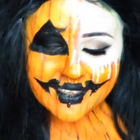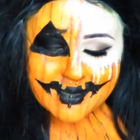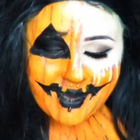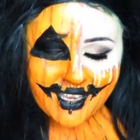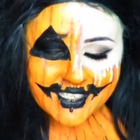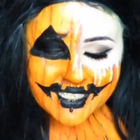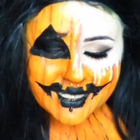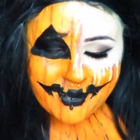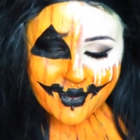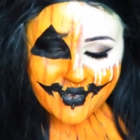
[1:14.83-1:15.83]
This pouch
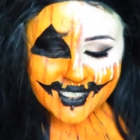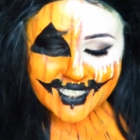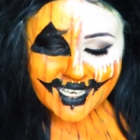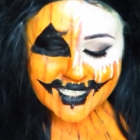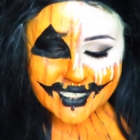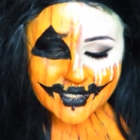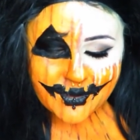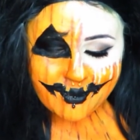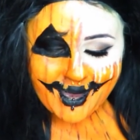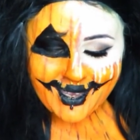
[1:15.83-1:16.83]
is the perfect size to
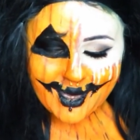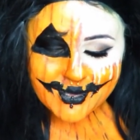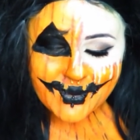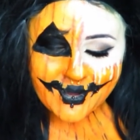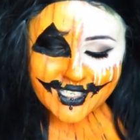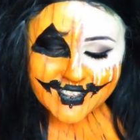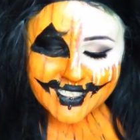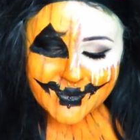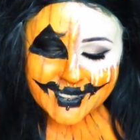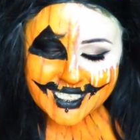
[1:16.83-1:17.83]
store makeup,
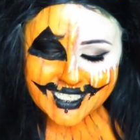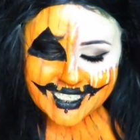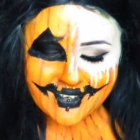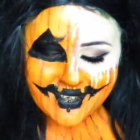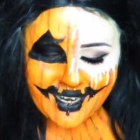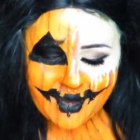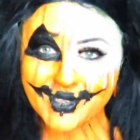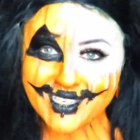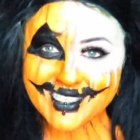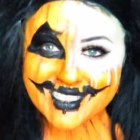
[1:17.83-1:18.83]
toiletries or stationery and
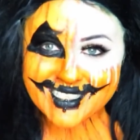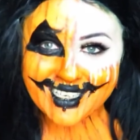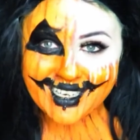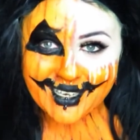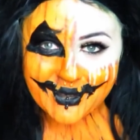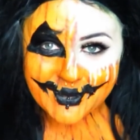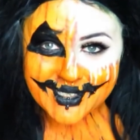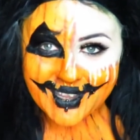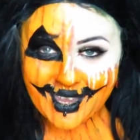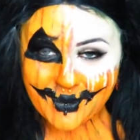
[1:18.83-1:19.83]
will instantly get you
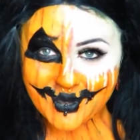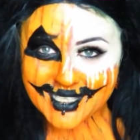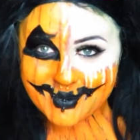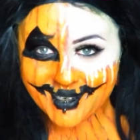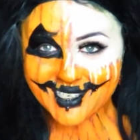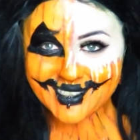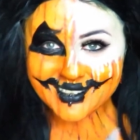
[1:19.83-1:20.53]
into the Halloween spirit.